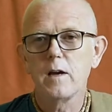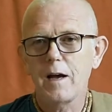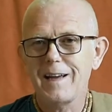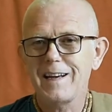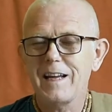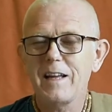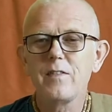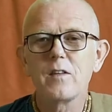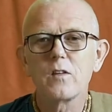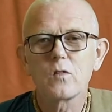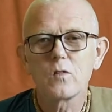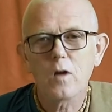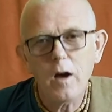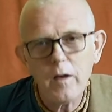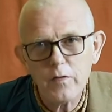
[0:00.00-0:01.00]
And in this
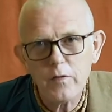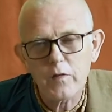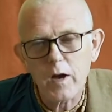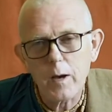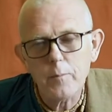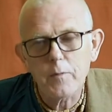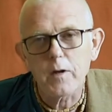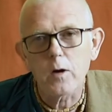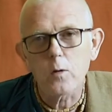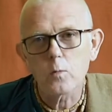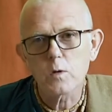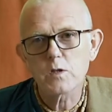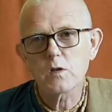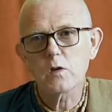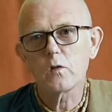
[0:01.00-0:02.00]
ninth chapter,
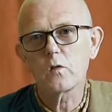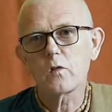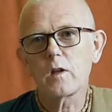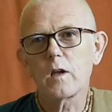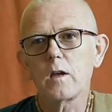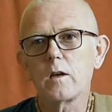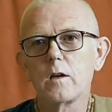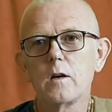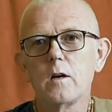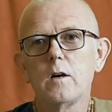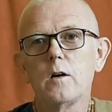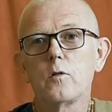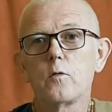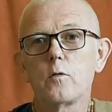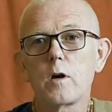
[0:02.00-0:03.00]
which is the
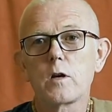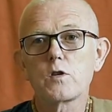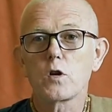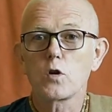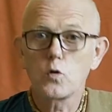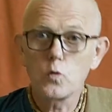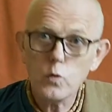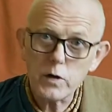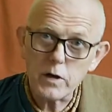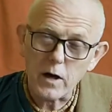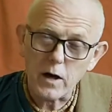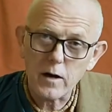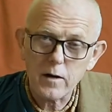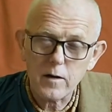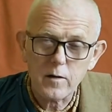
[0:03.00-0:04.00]

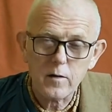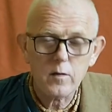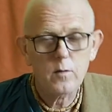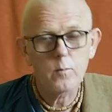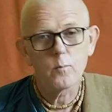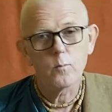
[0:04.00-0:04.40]
Rajaguya, the